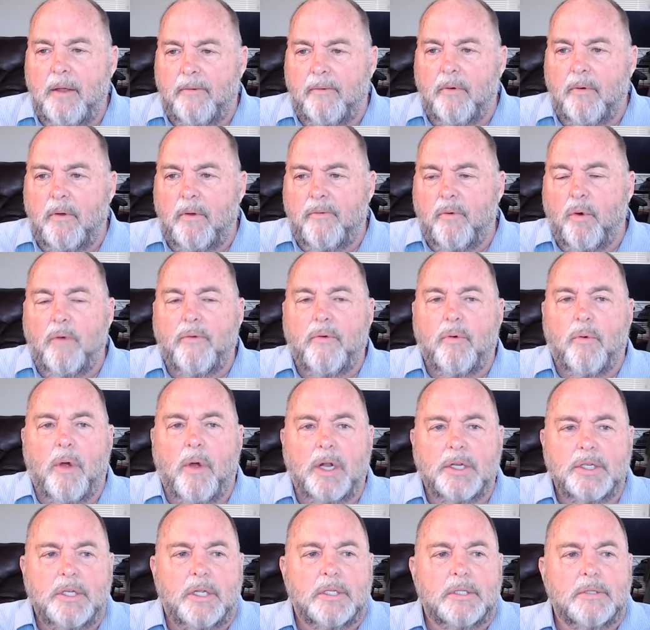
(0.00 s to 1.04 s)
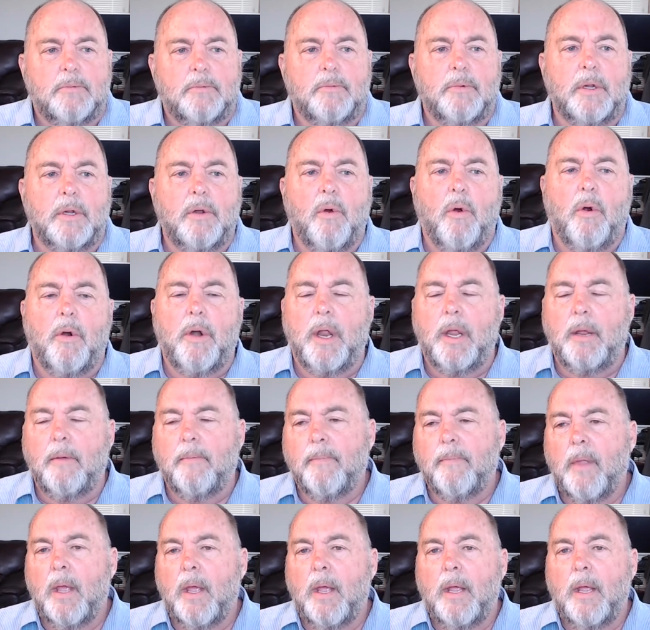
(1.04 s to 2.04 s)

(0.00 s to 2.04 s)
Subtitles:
or if you're watching this recording,